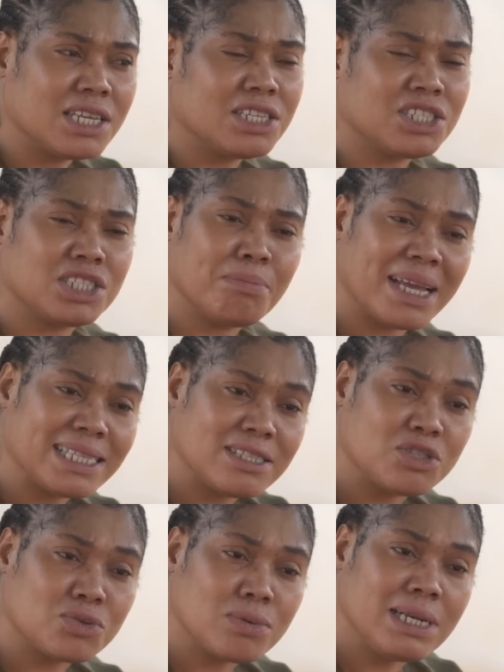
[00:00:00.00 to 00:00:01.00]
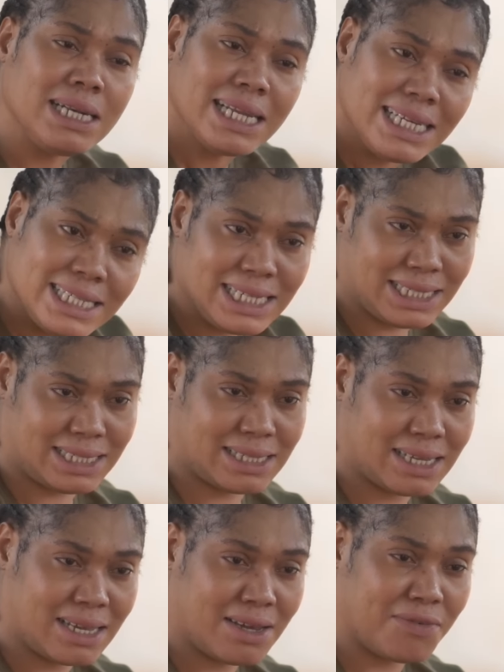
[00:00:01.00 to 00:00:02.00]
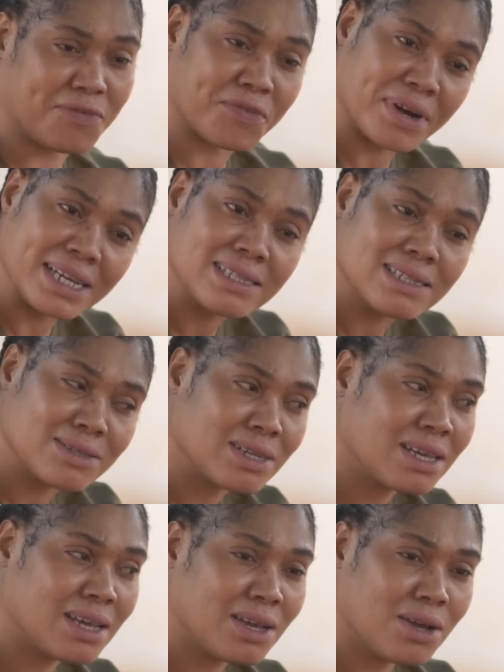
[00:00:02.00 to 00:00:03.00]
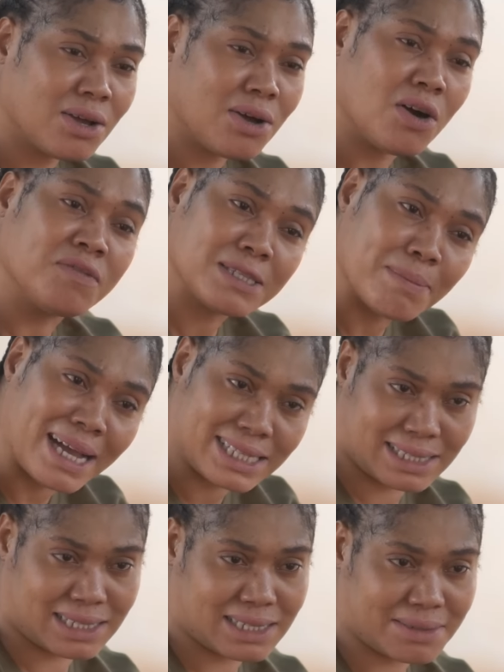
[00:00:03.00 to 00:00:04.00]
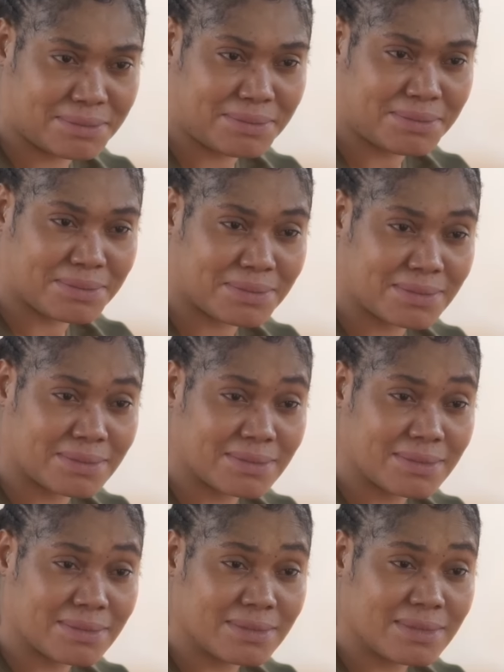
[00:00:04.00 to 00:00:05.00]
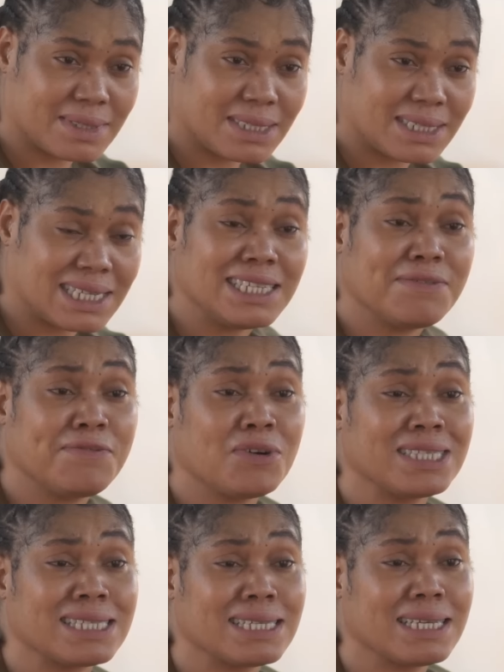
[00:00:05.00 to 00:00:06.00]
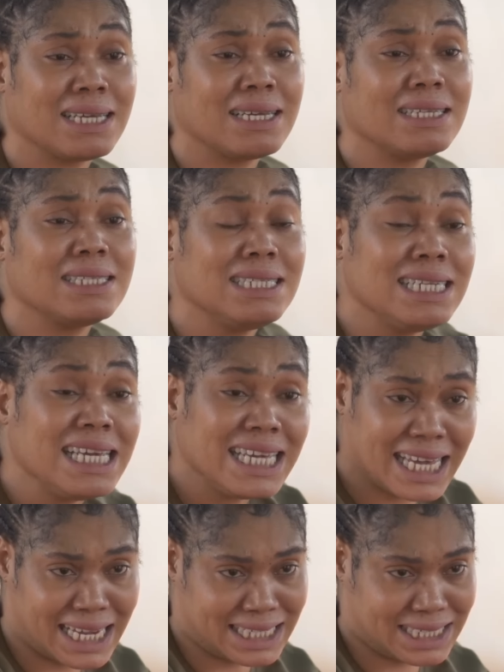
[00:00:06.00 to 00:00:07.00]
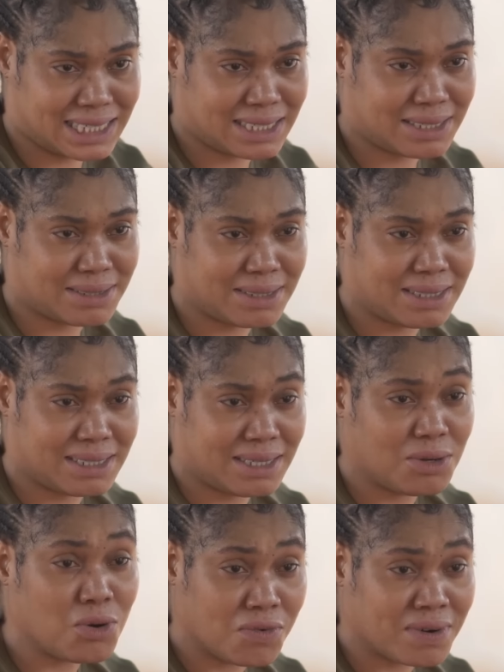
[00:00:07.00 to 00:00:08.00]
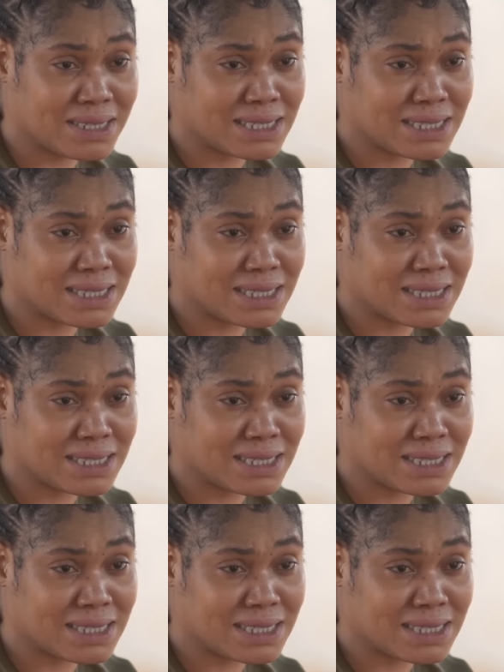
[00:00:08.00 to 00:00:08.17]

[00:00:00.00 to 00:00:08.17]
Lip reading: she met two lady friends of Smart. And they fought naked over